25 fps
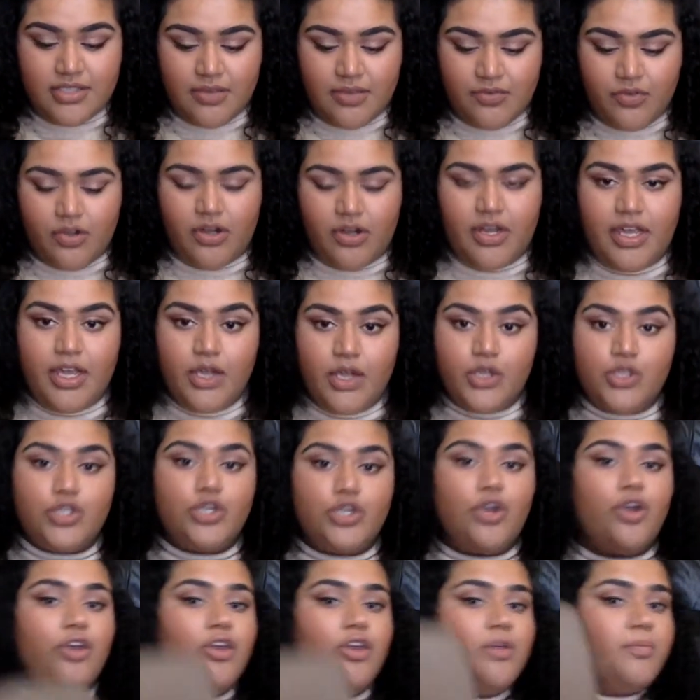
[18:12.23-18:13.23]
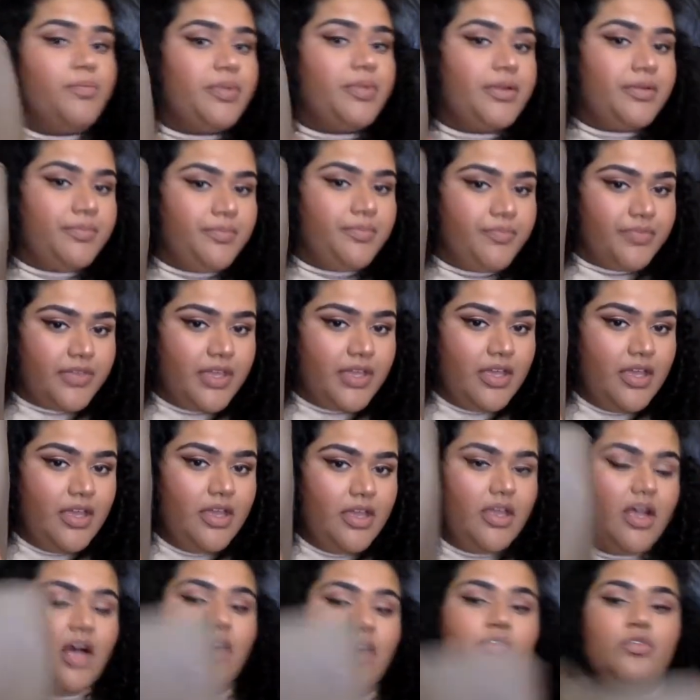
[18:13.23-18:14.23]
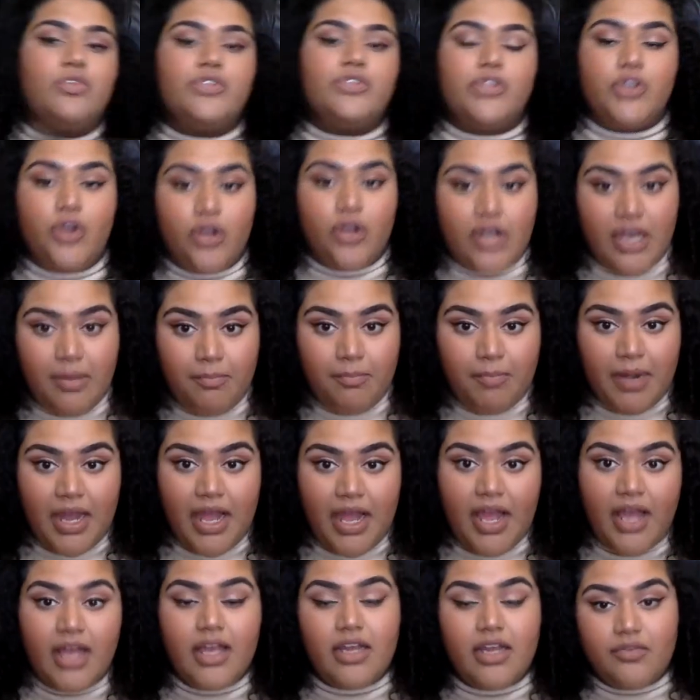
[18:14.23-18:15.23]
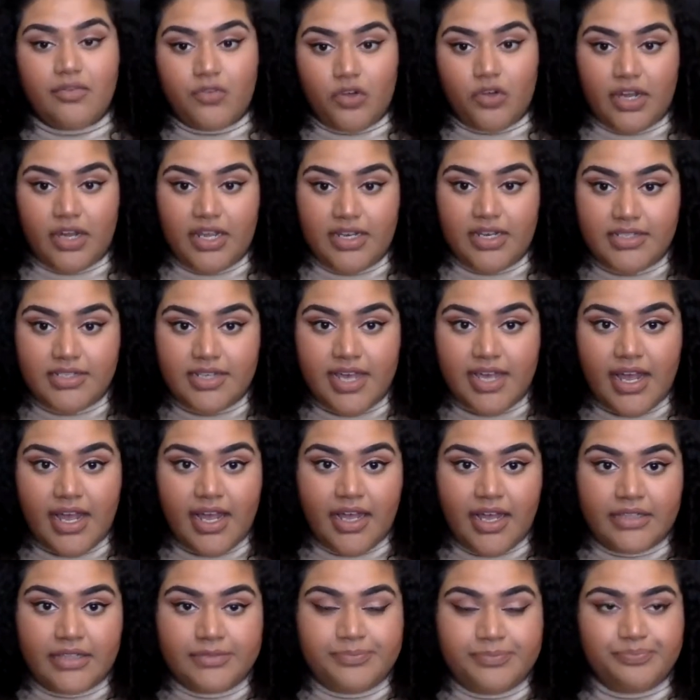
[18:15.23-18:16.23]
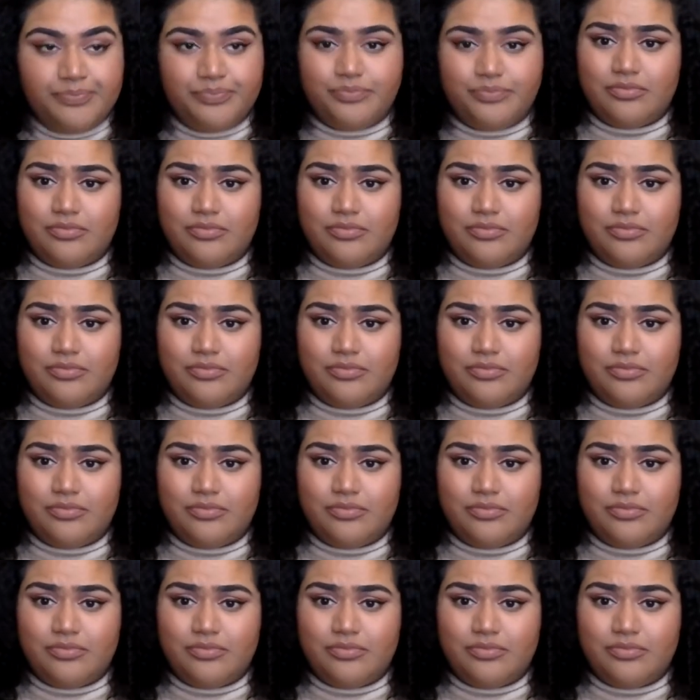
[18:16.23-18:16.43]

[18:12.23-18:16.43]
I've got it in taupe, I've also got it in black and I've got it in tan.